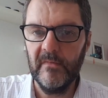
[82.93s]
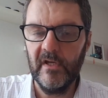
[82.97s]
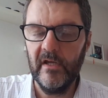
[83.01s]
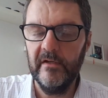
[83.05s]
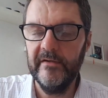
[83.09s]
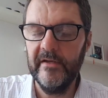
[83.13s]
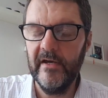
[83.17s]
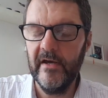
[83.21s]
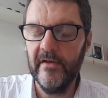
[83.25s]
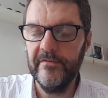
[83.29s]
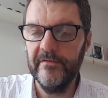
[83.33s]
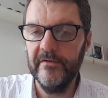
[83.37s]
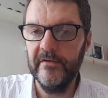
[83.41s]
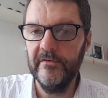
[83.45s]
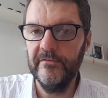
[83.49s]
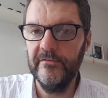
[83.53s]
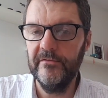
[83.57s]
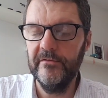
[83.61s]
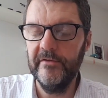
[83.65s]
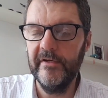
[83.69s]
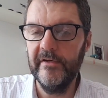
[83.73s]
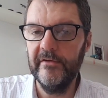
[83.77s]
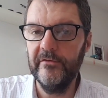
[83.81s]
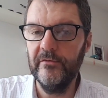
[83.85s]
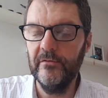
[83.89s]
there are things
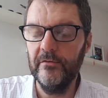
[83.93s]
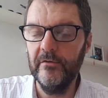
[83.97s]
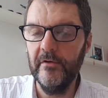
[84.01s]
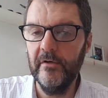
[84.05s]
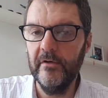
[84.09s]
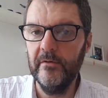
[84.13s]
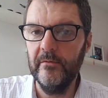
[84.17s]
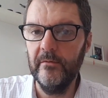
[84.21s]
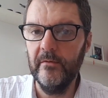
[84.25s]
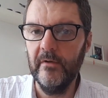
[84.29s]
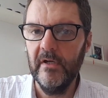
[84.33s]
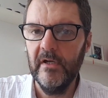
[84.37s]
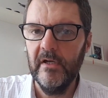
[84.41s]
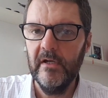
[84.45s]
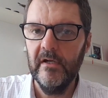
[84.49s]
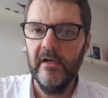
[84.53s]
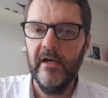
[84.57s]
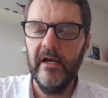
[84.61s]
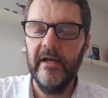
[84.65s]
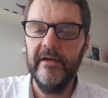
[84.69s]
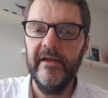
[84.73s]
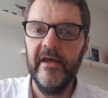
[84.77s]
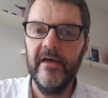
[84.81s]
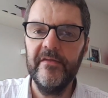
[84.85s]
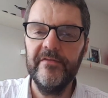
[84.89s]
you need to know,
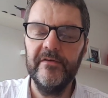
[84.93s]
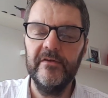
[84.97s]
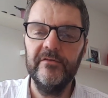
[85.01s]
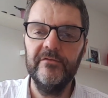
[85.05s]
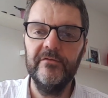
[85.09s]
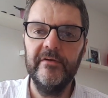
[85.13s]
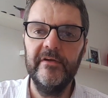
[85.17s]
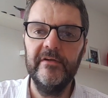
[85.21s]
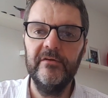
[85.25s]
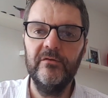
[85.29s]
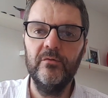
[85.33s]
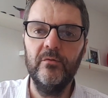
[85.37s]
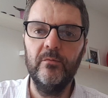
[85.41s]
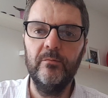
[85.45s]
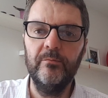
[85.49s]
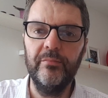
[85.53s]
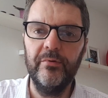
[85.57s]
and there are things you need to